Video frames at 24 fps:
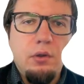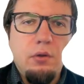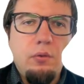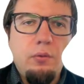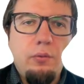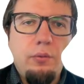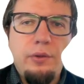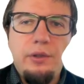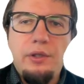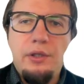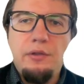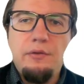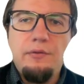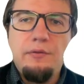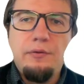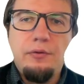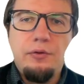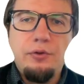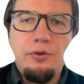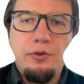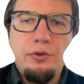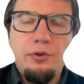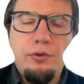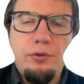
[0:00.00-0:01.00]
we need for
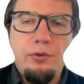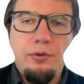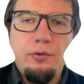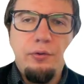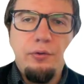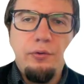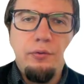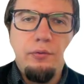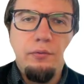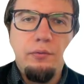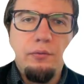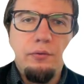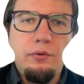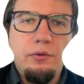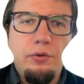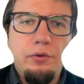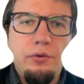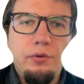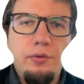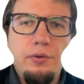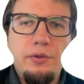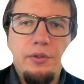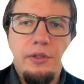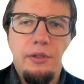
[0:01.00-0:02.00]
sure
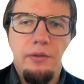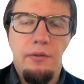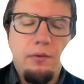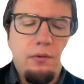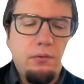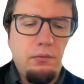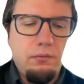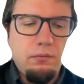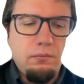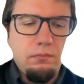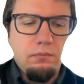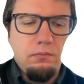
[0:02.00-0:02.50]
Q0.